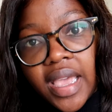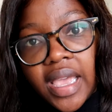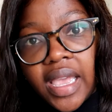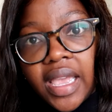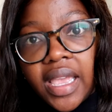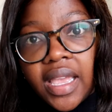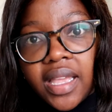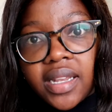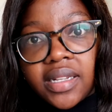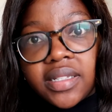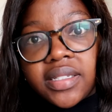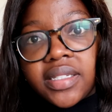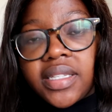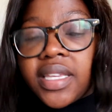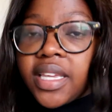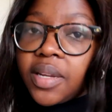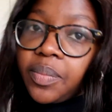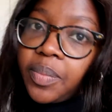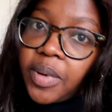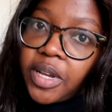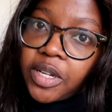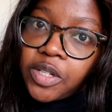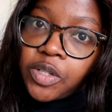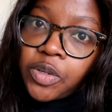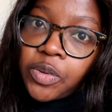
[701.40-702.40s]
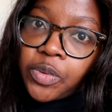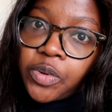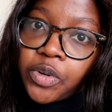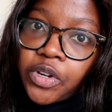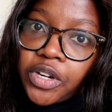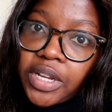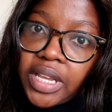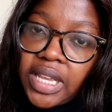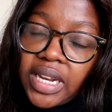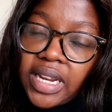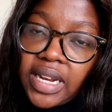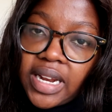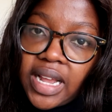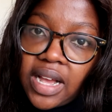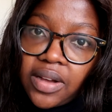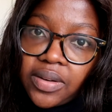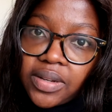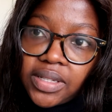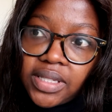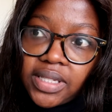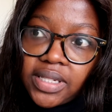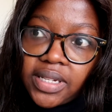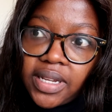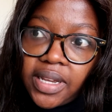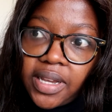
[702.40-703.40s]
and get back to work in an
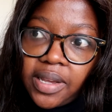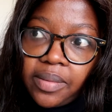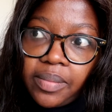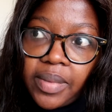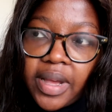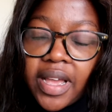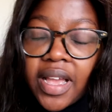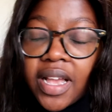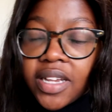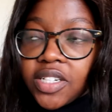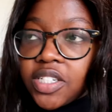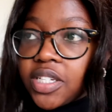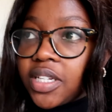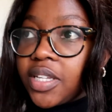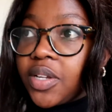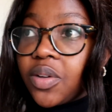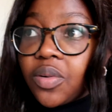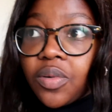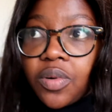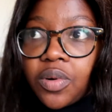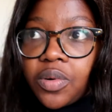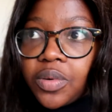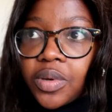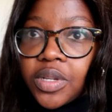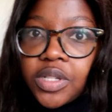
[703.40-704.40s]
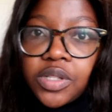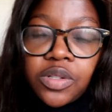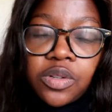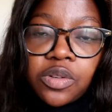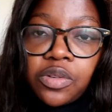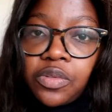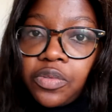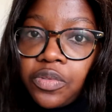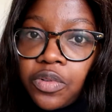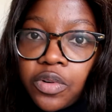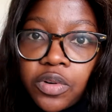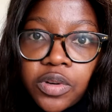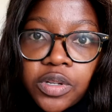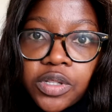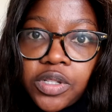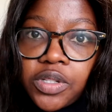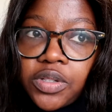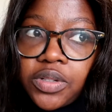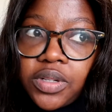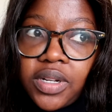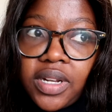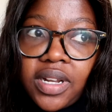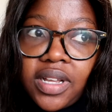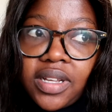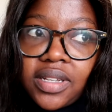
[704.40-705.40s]
hour's time. I actually always look forward
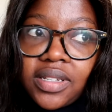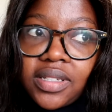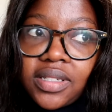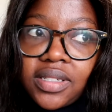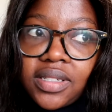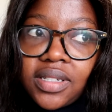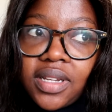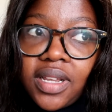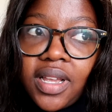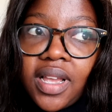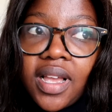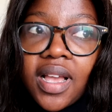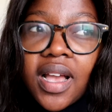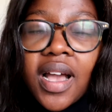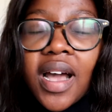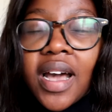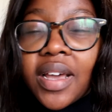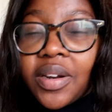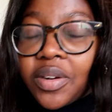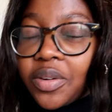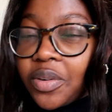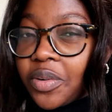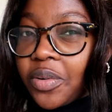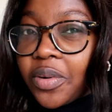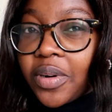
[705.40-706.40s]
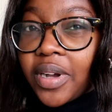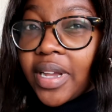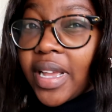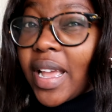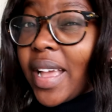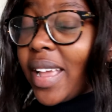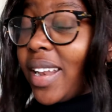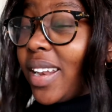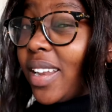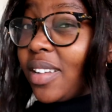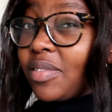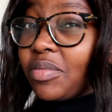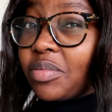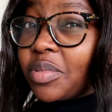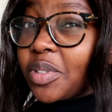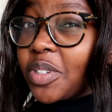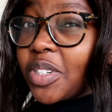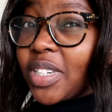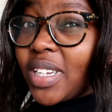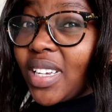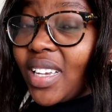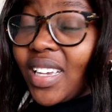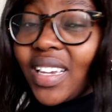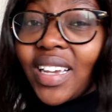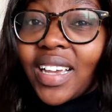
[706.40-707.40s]
to lunch. I don't know why. I love
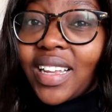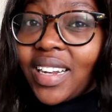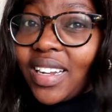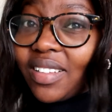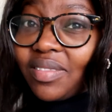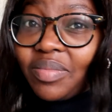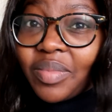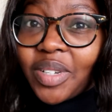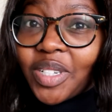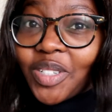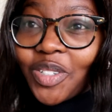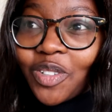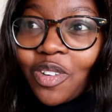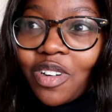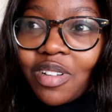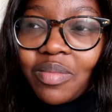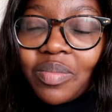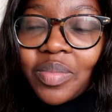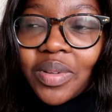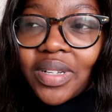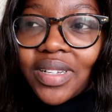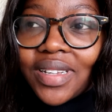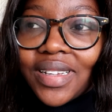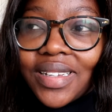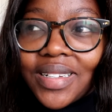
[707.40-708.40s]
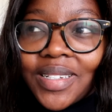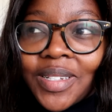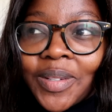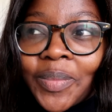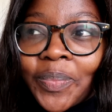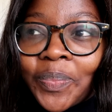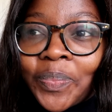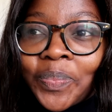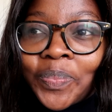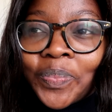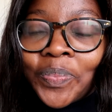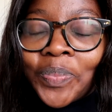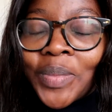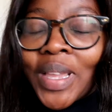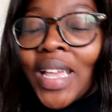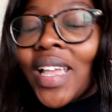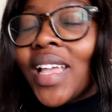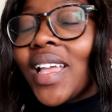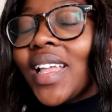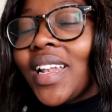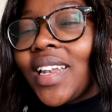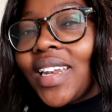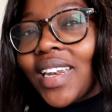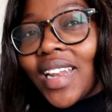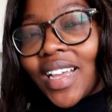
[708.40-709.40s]
working, I love my job, but
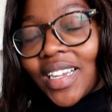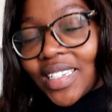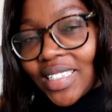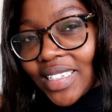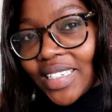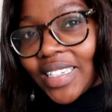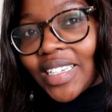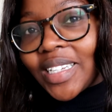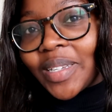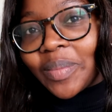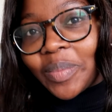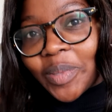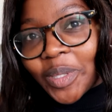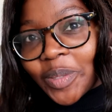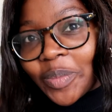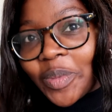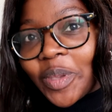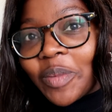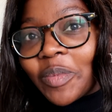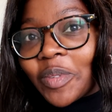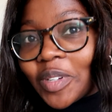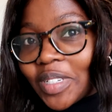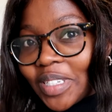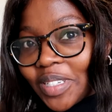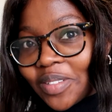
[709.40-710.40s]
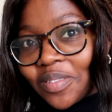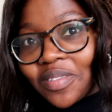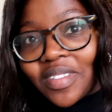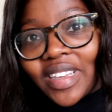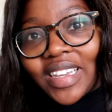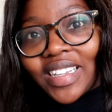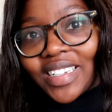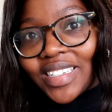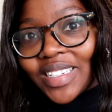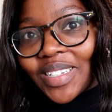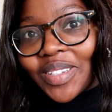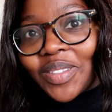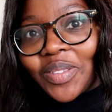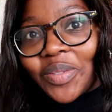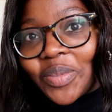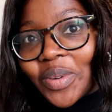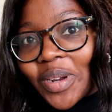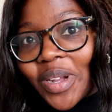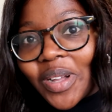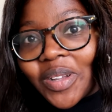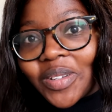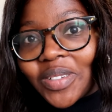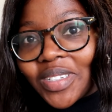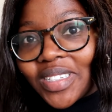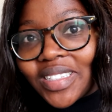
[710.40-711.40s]
lunch keeps me motivated
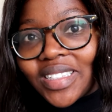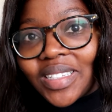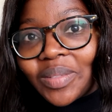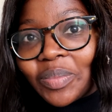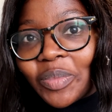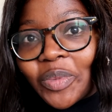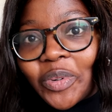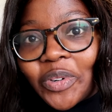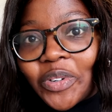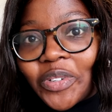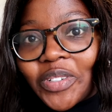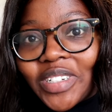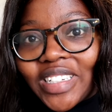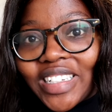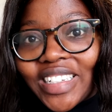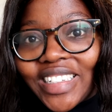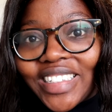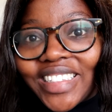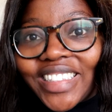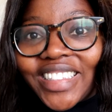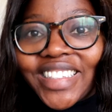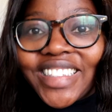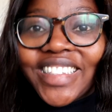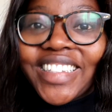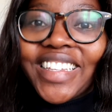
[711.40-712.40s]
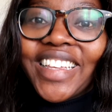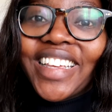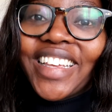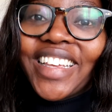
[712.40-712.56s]
throughout the mornings.